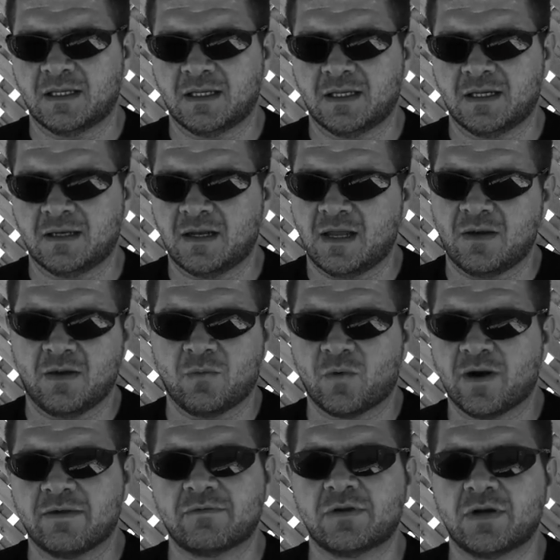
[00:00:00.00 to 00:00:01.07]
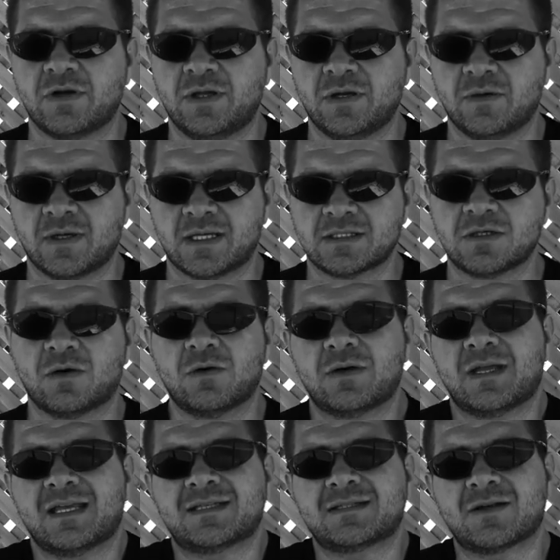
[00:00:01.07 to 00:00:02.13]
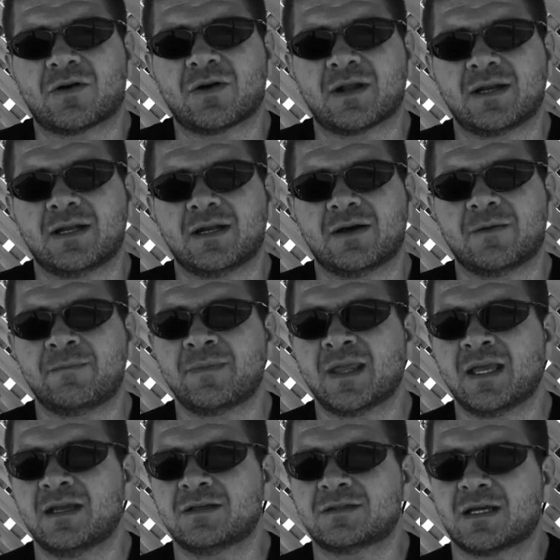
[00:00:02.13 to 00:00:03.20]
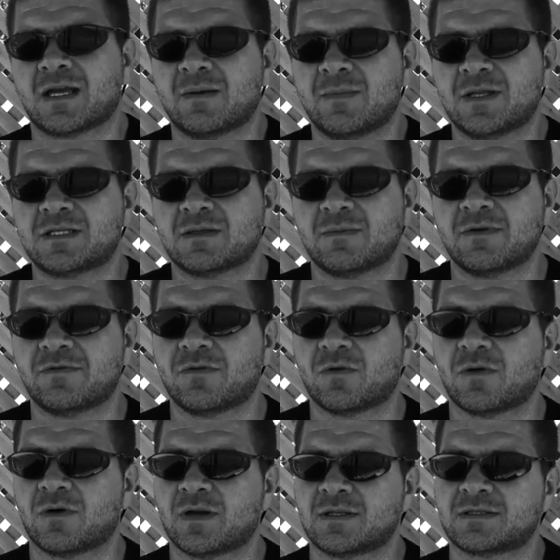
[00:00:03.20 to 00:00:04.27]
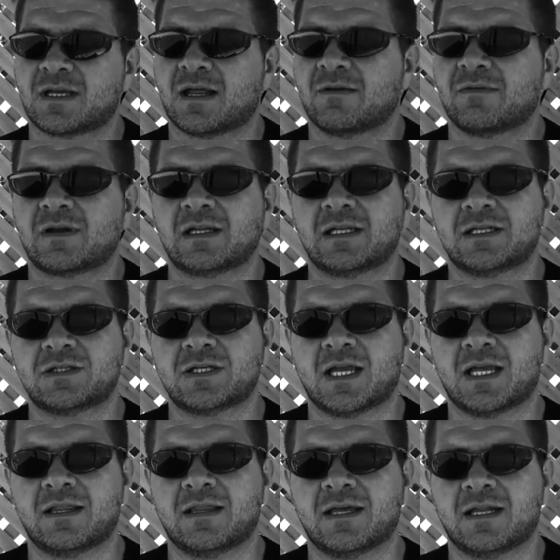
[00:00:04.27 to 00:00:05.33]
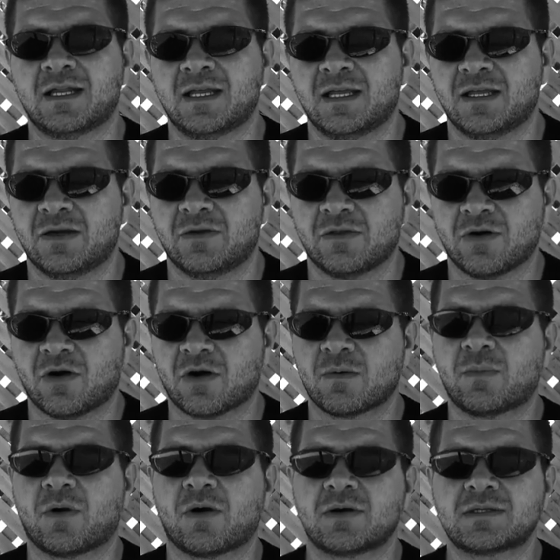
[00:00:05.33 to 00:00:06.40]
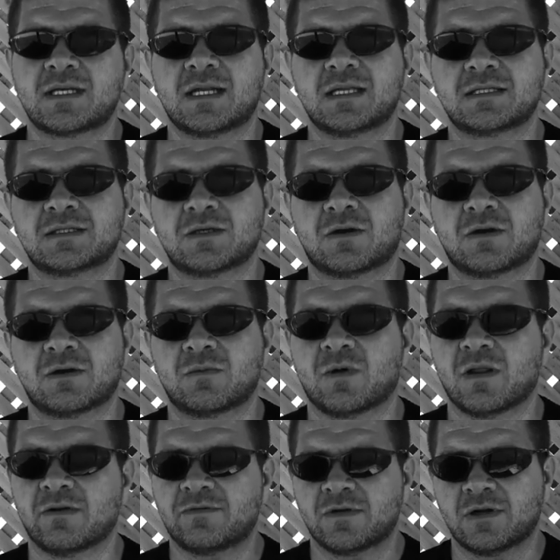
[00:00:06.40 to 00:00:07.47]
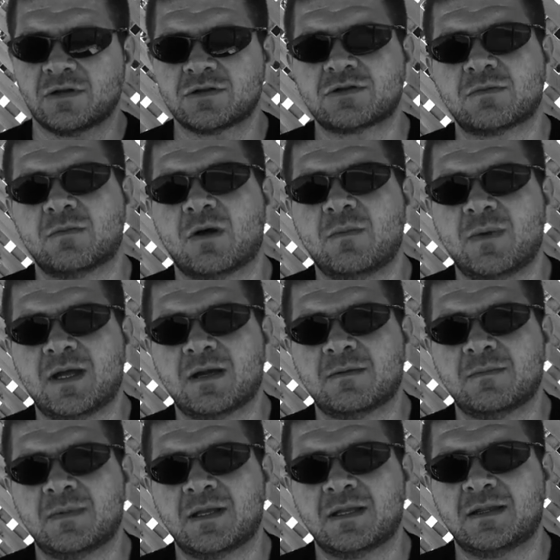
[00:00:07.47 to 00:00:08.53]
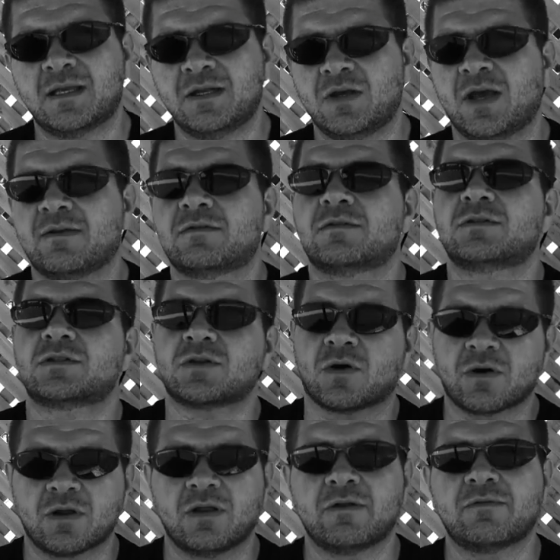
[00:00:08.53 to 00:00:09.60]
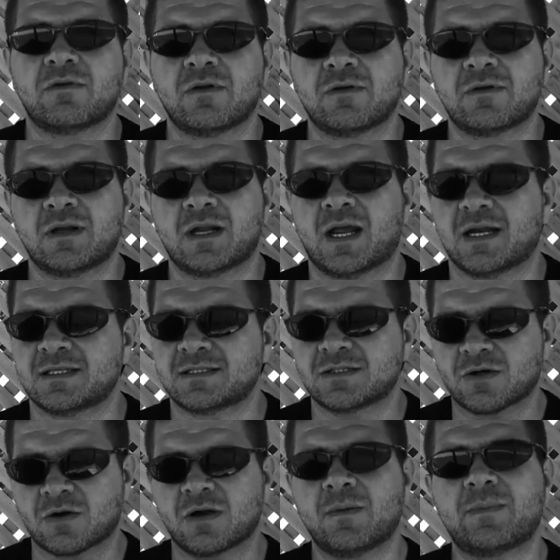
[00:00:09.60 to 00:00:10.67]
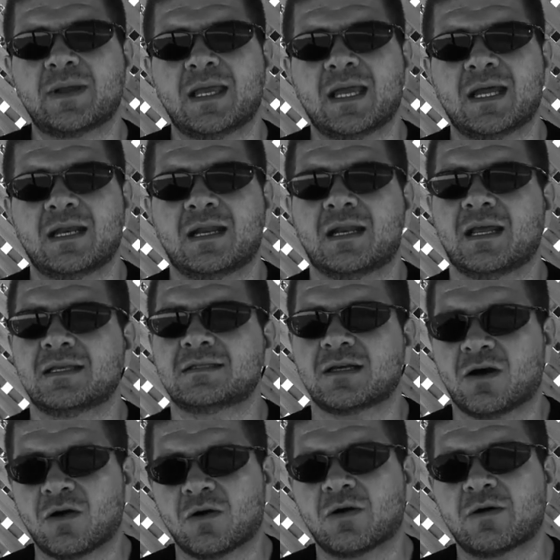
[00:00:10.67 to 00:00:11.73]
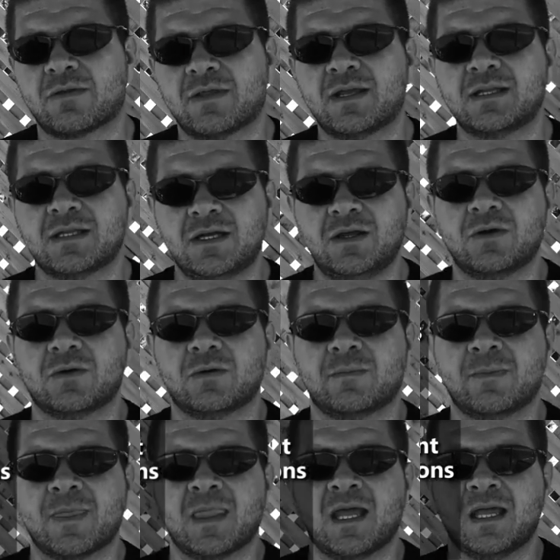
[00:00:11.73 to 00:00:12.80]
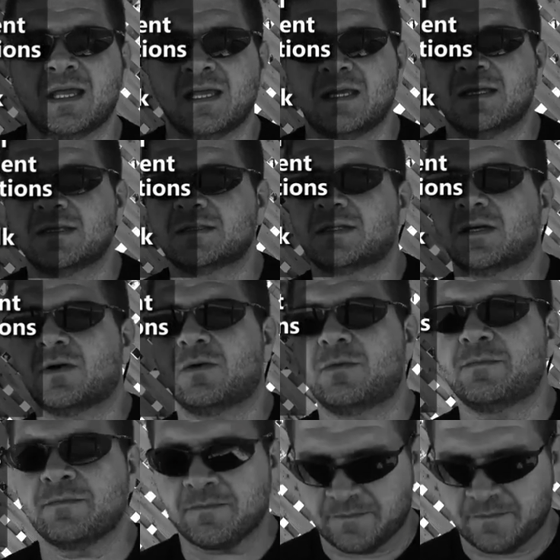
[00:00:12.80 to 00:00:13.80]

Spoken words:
whatever you're doing, it's hard to get started, you know. It's like I mentioned before, and it's kind of a cliche that, you know, the hard part is getting started. Well, if you lose your momentum, then you have to start over. You kind of start up again, and that's a hard thing to do. So